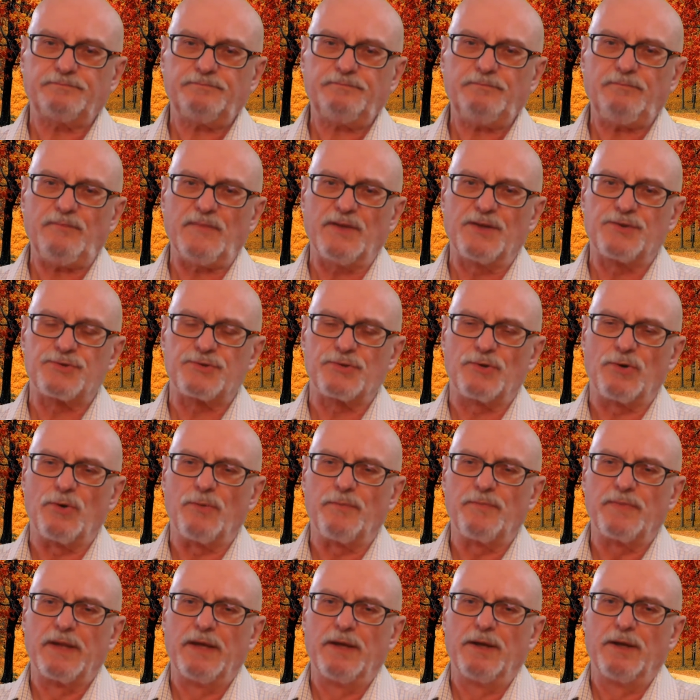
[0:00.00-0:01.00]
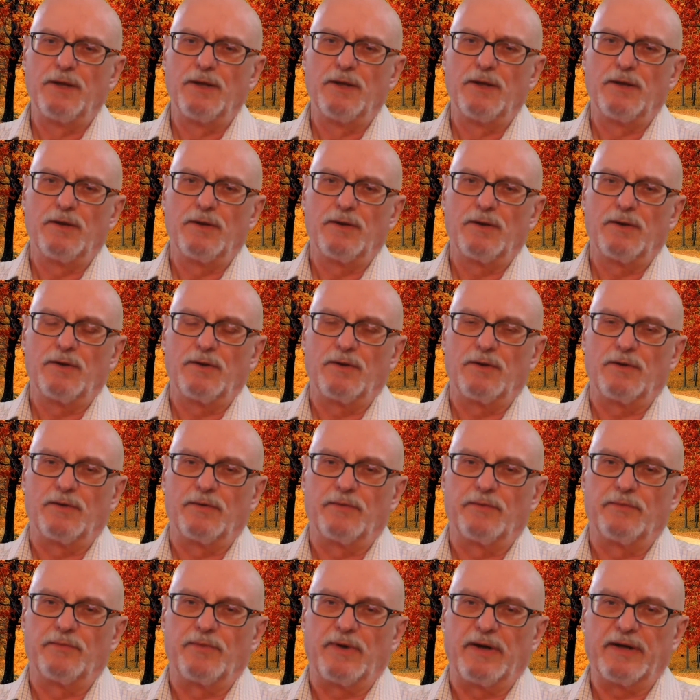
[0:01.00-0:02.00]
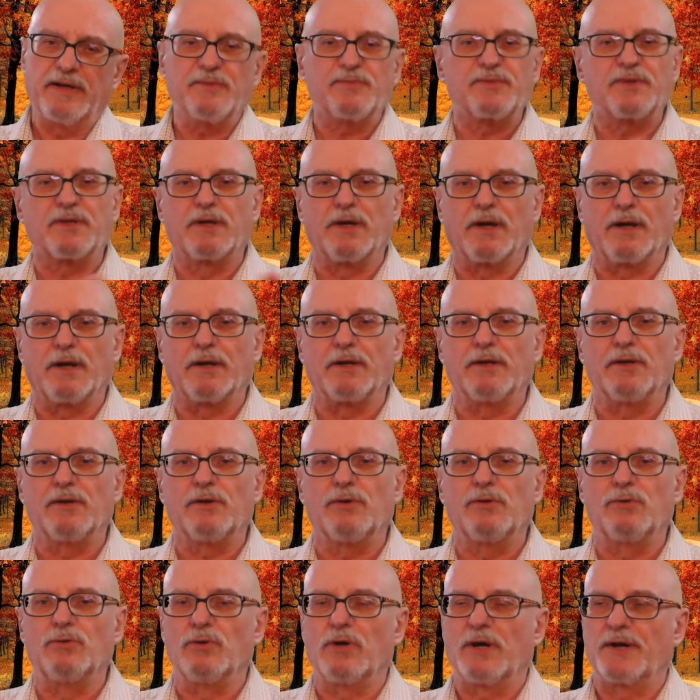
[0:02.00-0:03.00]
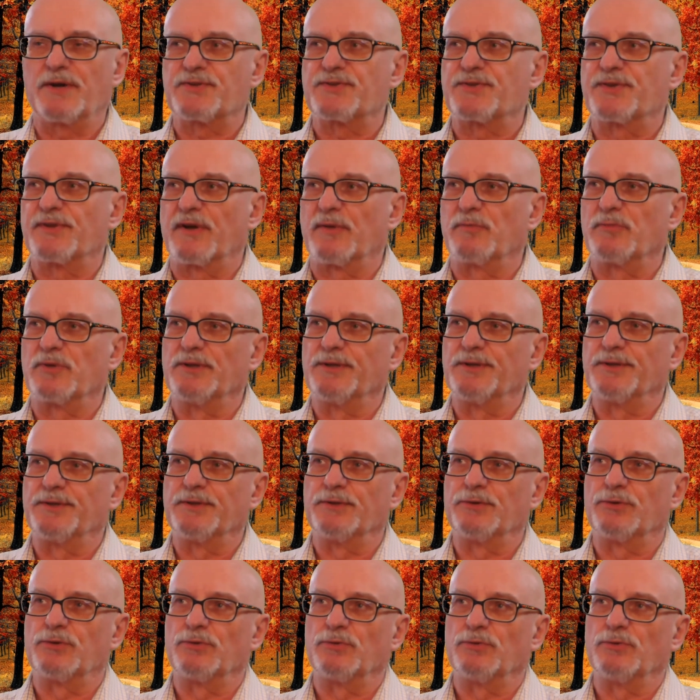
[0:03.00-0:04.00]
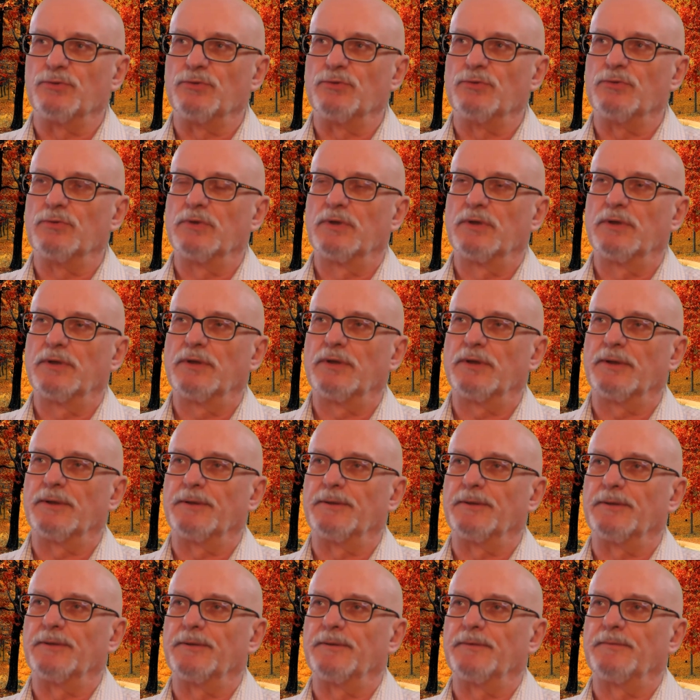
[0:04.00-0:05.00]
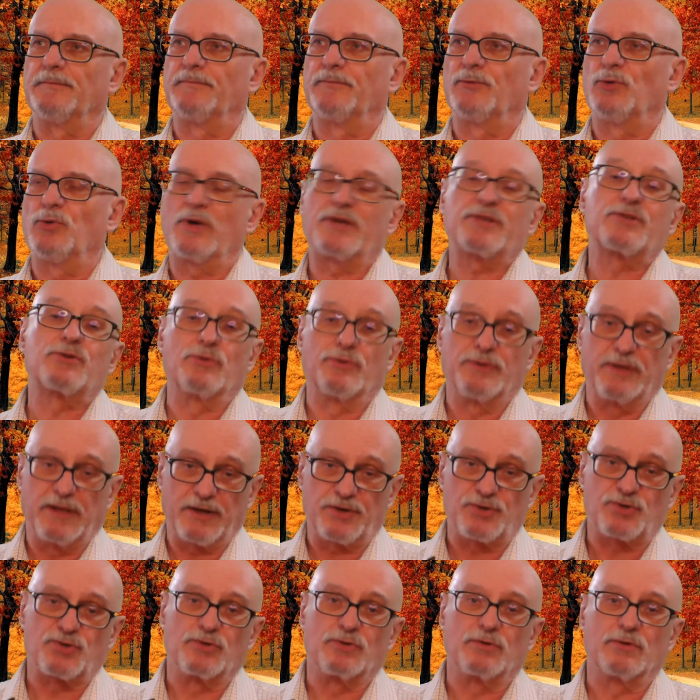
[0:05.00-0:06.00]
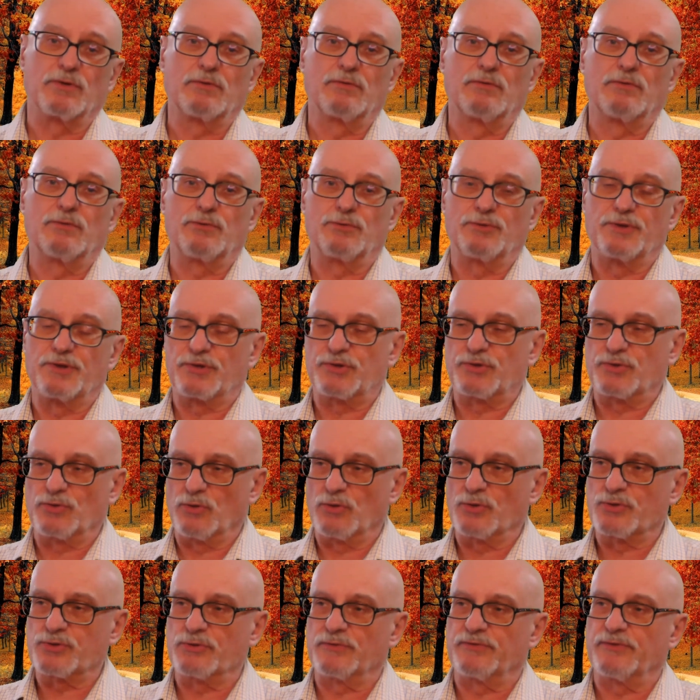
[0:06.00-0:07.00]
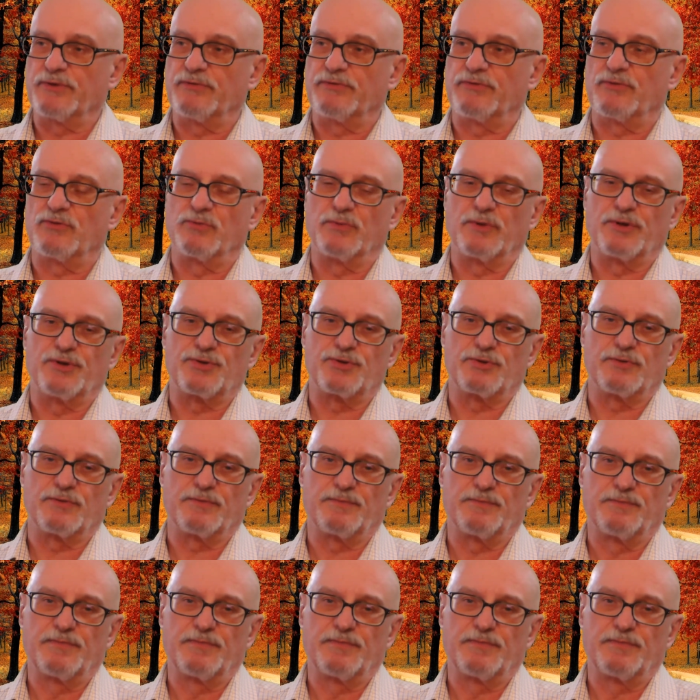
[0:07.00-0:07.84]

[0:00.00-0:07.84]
So I am the guy who has the ability to, who has connection to the source of information.